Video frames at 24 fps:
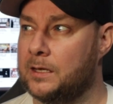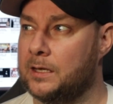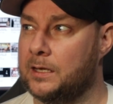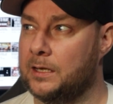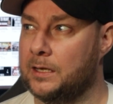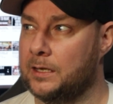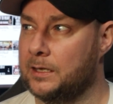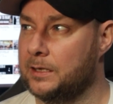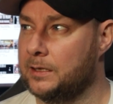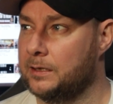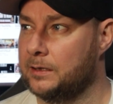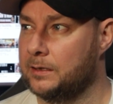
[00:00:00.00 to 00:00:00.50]

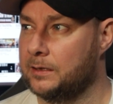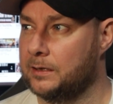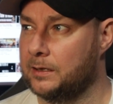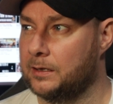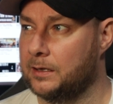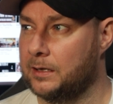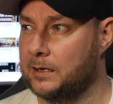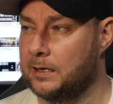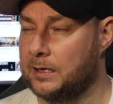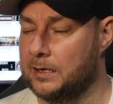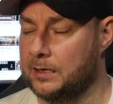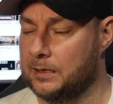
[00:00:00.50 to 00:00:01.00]
in,
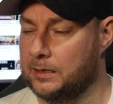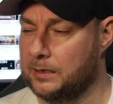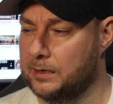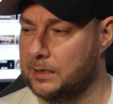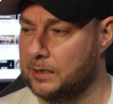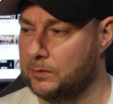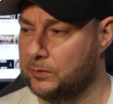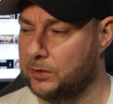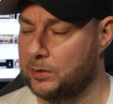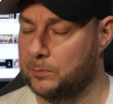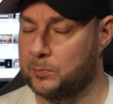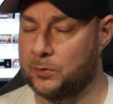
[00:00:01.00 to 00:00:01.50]

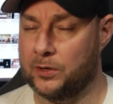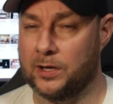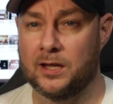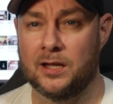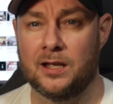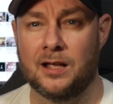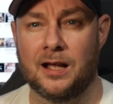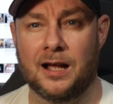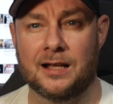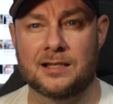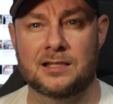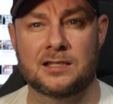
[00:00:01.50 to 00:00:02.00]
how can I put it,
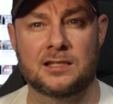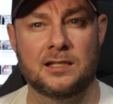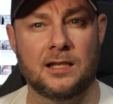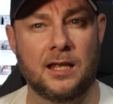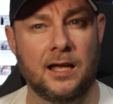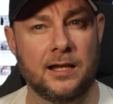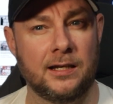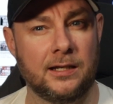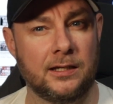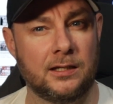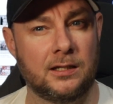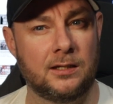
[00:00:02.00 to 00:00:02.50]
a
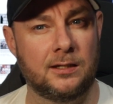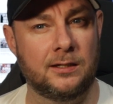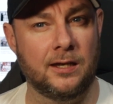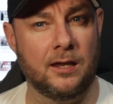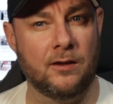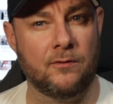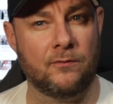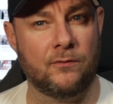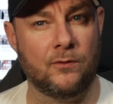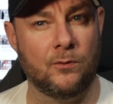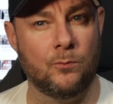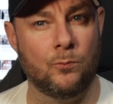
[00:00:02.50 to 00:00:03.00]
slightly
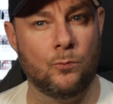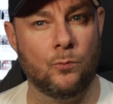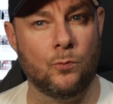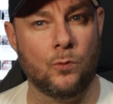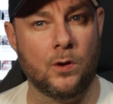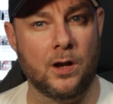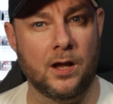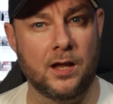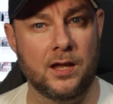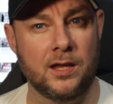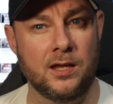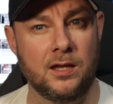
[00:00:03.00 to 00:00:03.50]
different
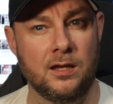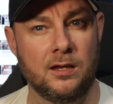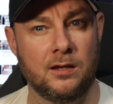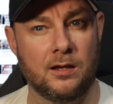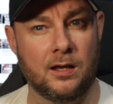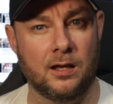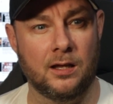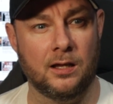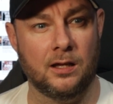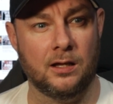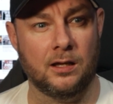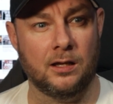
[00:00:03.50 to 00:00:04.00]
way,
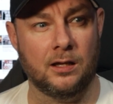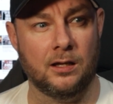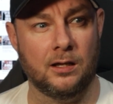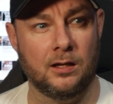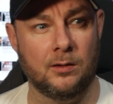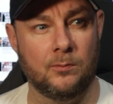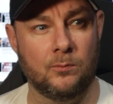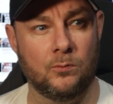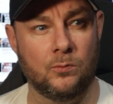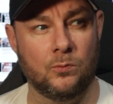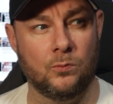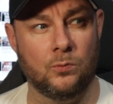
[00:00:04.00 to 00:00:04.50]

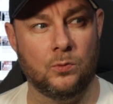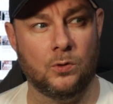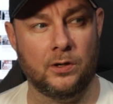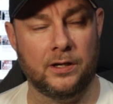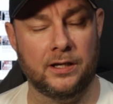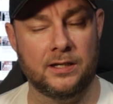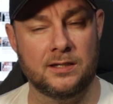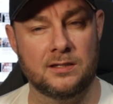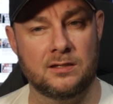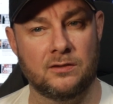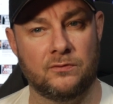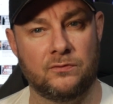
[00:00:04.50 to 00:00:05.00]

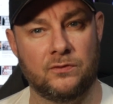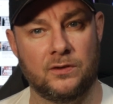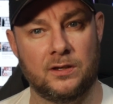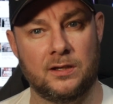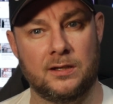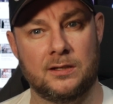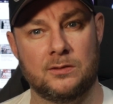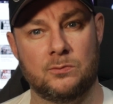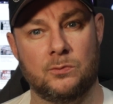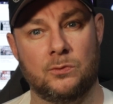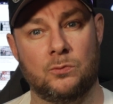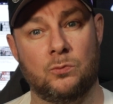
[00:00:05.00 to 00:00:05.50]
what
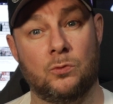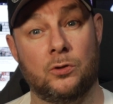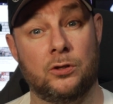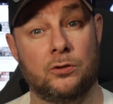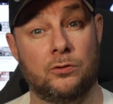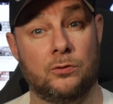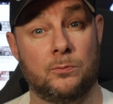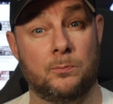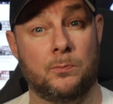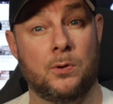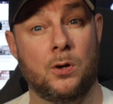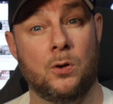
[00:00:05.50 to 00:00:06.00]
interferes with what
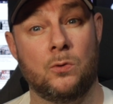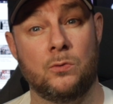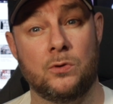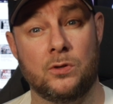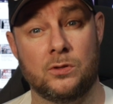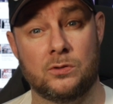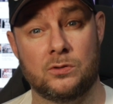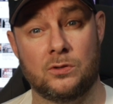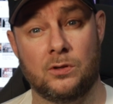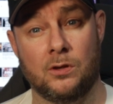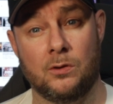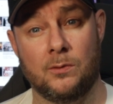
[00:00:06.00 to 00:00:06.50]
your
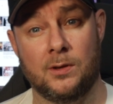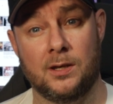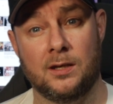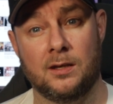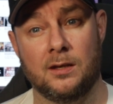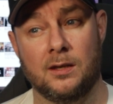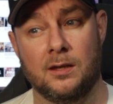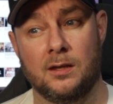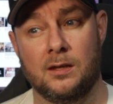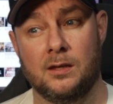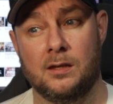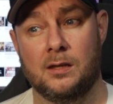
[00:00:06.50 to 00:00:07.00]
opponent's
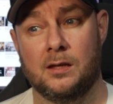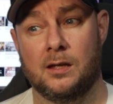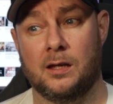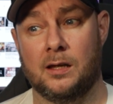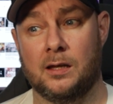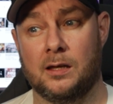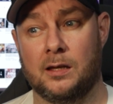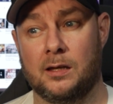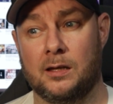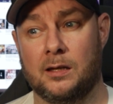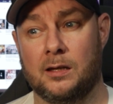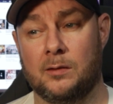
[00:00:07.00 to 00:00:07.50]
doing
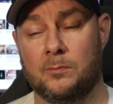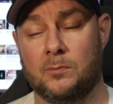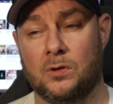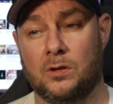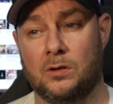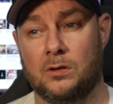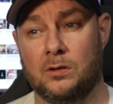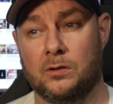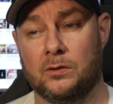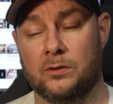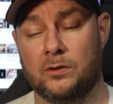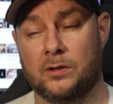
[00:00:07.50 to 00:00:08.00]

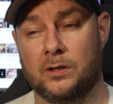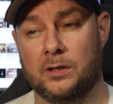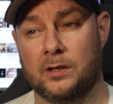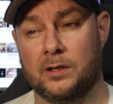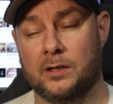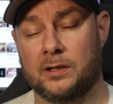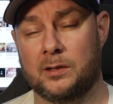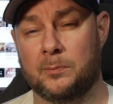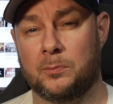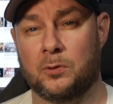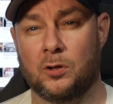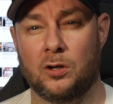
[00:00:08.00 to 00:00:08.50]
on
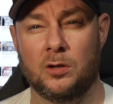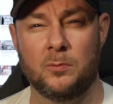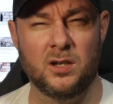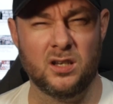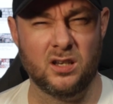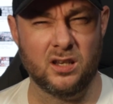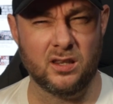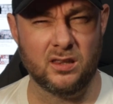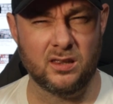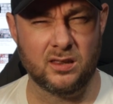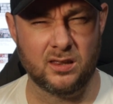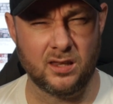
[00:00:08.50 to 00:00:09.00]

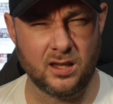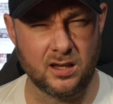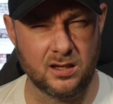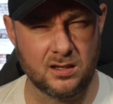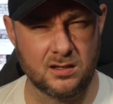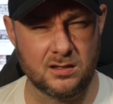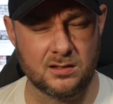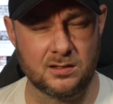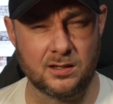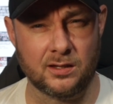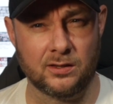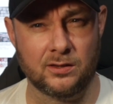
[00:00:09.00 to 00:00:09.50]
deployment and
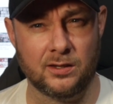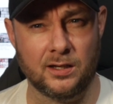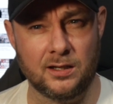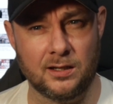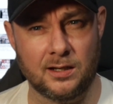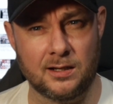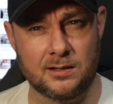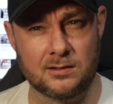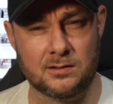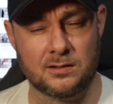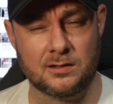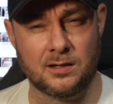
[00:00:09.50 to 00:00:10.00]
things. I think
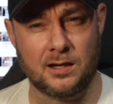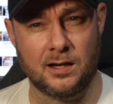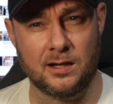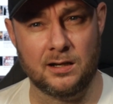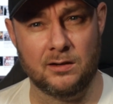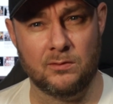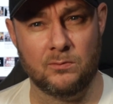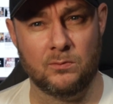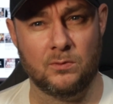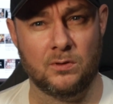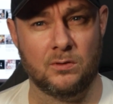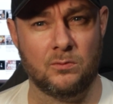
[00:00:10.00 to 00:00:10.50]
that's kind
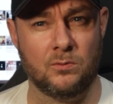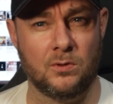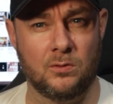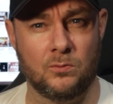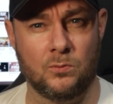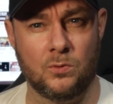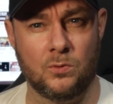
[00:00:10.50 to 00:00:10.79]
of